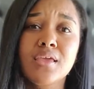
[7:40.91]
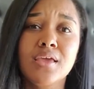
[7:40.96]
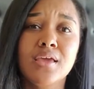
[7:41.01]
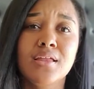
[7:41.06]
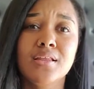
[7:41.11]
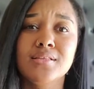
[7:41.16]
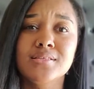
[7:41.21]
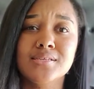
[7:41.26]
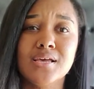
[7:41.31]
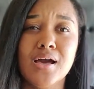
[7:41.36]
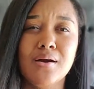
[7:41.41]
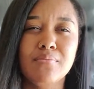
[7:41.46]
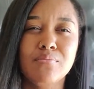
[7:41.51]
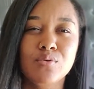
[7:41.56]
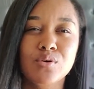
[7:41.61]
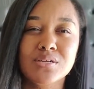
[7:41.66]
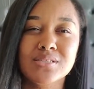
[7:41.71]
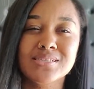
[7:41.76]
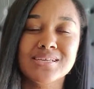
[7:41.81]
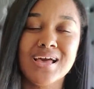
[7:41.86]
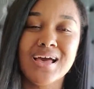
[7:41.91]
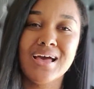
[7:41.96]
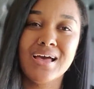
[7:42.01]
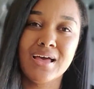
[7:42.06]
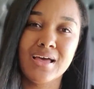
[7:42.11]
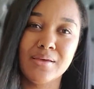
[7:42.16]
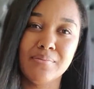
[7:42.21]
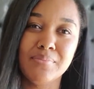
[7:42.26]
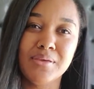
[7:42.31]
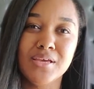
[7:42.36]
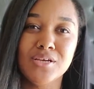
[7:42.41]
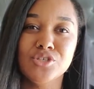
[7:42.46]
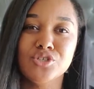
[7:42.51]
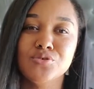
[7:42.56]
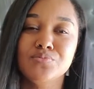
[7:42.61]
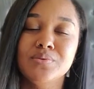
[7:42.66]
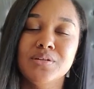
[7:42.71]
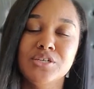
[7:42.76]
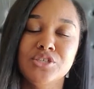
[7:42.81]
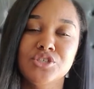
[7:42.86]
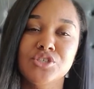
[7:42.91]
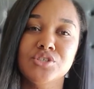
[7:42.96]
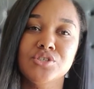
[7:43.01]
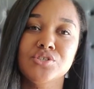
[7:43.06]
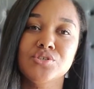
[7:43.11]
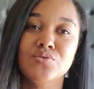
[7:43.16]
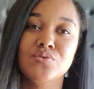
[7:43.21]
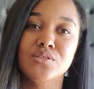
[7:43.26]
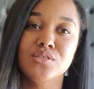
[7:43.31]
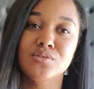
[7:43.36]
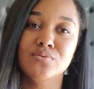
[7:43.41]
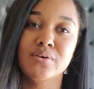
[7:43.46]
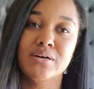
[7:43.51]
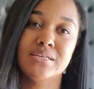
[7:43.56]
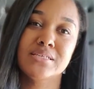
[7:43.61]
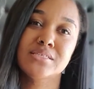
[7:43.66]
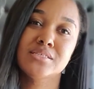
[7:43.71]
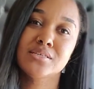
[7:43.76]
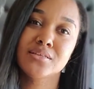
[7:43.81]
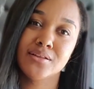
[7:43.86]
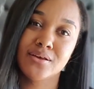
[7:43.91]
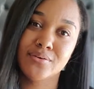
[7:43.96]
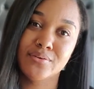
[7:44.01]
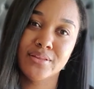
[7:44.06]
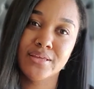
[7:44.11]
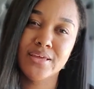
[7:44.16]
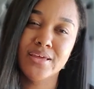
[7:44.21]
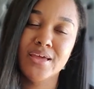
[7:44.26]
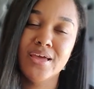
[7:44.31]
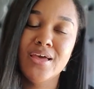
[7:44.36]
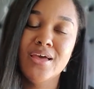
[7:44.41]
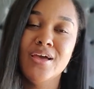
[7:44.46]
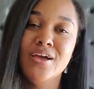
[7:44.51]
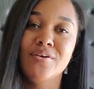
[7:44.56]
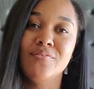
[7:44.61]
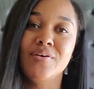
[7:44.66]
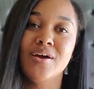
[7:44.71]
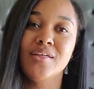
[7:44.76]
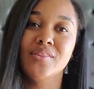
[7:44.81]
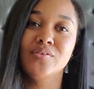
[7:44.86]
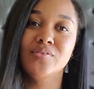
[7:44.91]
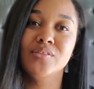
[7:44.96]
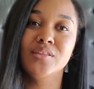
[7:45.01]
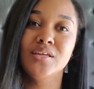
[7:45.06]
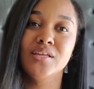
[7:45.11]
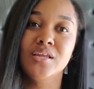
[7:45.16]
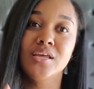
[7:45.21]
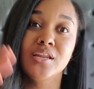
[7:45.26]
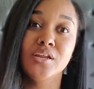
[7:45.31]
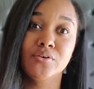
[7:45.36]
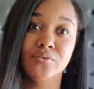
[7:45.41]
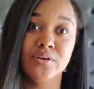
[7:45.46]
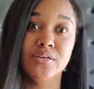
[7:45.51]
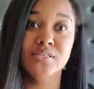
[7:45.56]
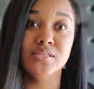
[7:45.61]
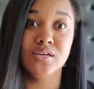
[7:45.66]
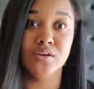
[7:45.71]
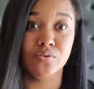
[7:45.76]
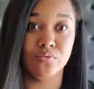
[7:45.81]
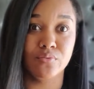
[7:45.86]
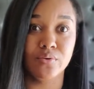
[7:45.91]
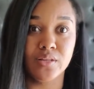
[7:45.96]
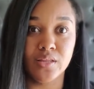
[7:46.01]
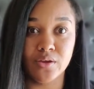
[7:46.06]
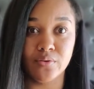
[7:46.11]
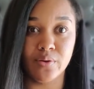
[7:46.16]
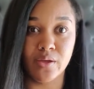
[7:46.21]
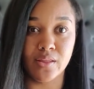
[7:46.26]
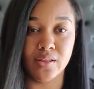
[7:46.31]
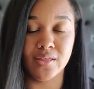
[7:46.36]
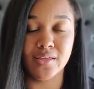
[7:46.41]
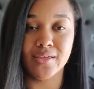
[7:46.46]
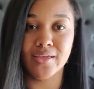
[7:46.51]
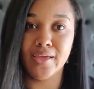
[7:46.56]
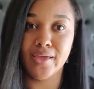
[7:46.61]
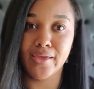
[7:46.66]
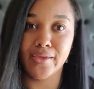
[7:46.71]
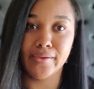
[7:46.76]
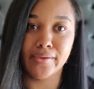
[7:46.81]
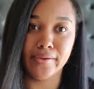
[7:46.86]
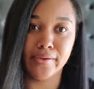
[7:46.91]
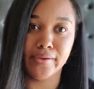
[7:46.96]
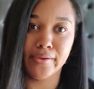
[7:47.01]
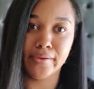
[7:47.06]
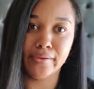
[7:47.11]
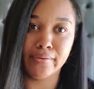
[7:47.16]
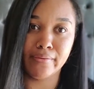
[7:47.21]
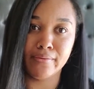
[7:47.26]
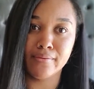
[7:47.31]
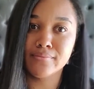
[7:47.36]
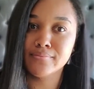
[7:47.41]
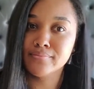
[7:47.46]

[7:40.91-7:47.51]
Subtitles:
And it's got more time because your blood sugar is going to rise slowly rather than increasing really quickly, aka